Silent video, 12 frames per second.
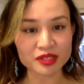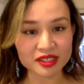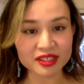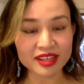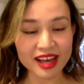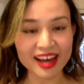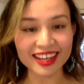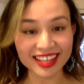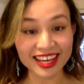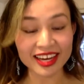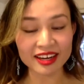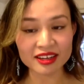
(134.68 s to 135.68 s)
Yeah.
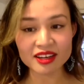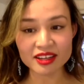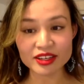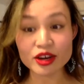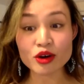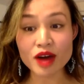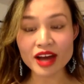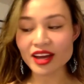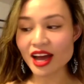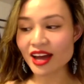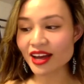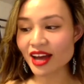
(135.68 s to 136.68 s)
No,
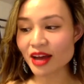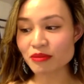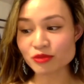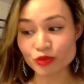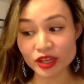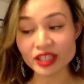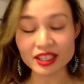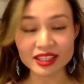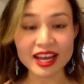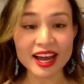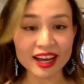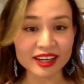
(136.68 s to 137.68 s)
I'm really
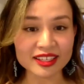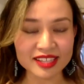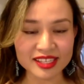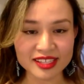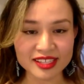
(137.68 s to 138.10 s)
glad, as I said the